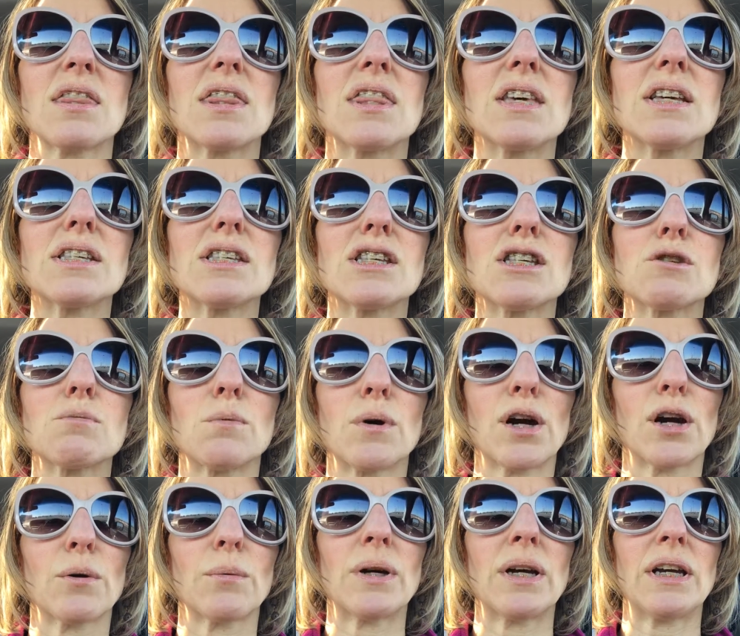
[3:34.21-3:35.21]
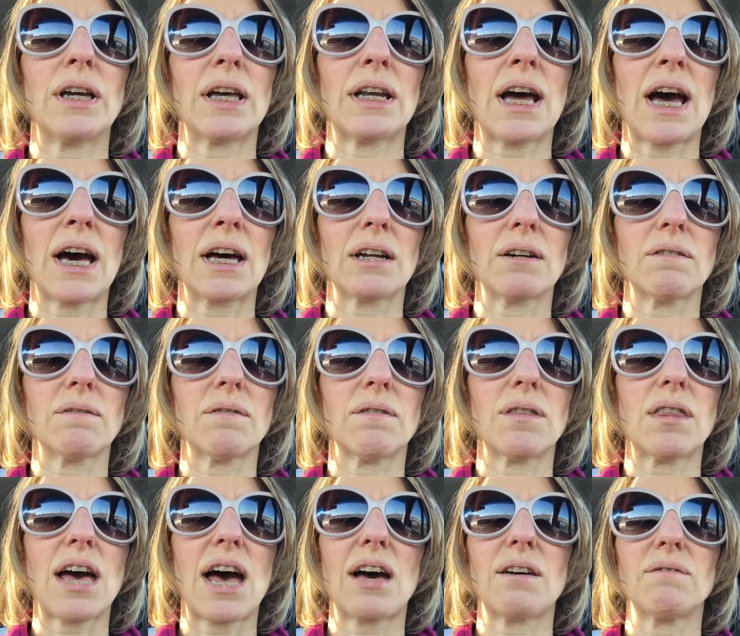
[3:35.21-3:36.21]
This is where we get out
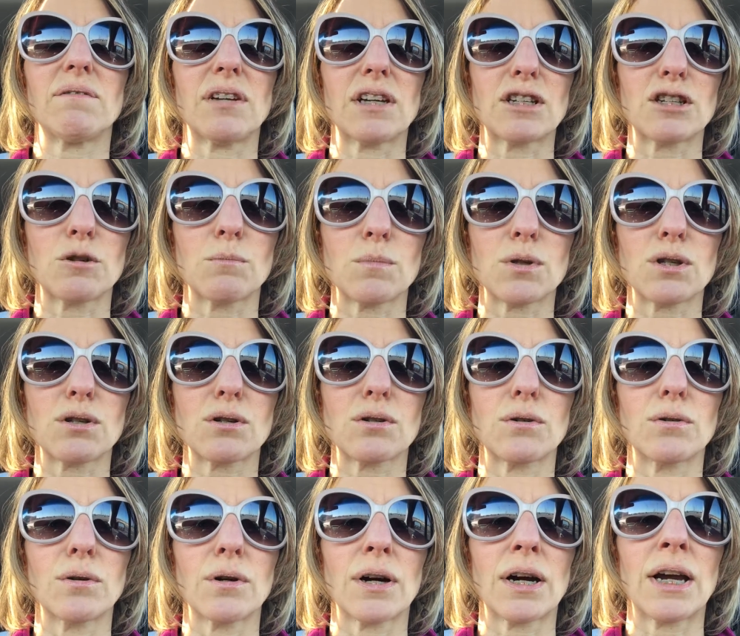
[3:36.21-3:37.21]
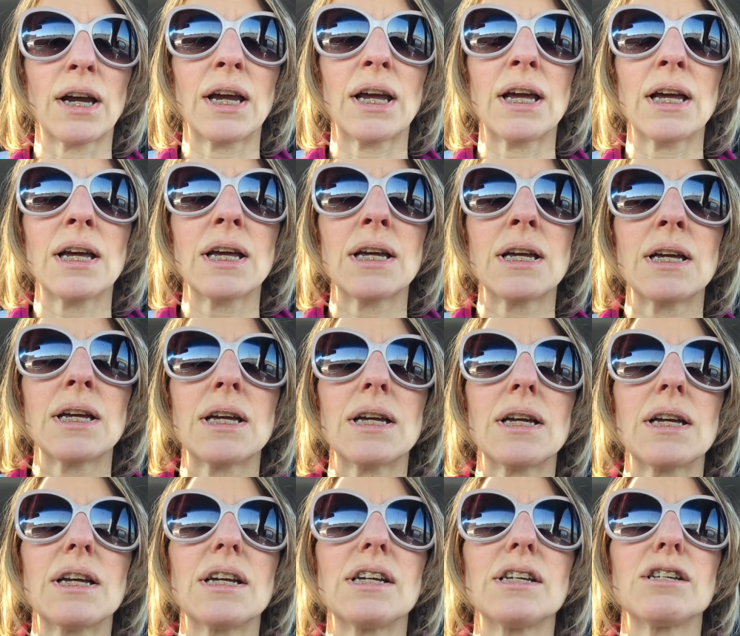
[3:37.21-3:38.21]
of that victim story,
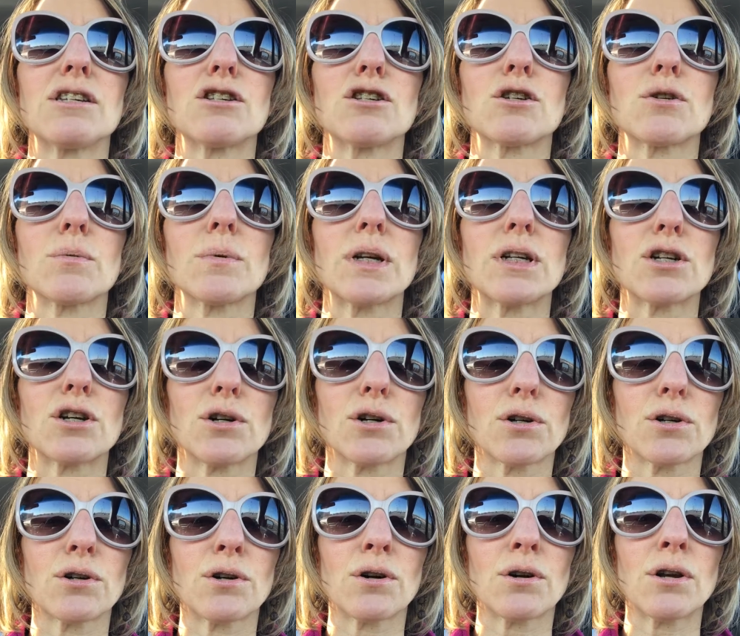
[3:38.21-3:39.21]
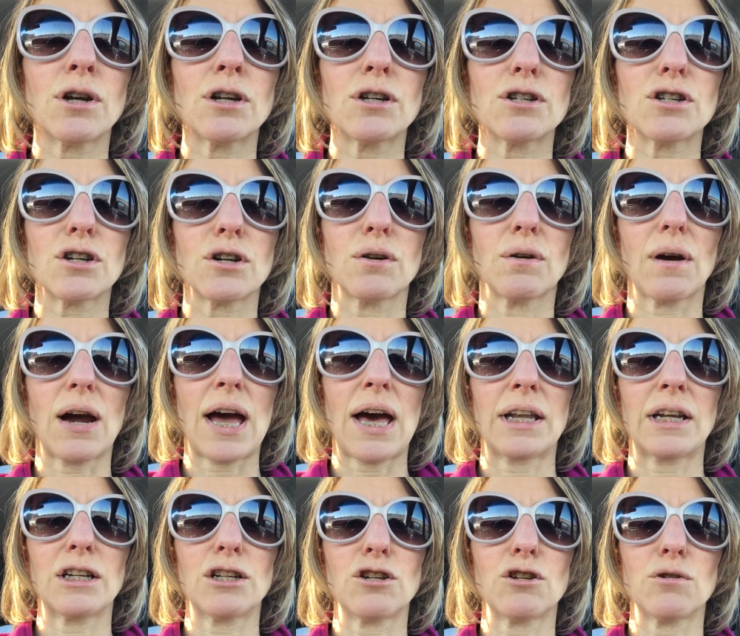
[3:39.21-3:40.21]
is to return to
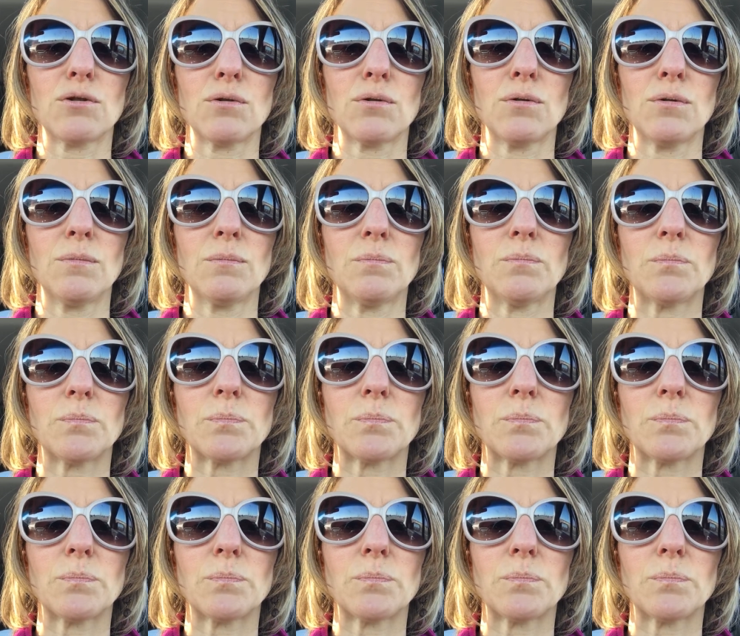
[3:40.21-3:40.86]
gratitude.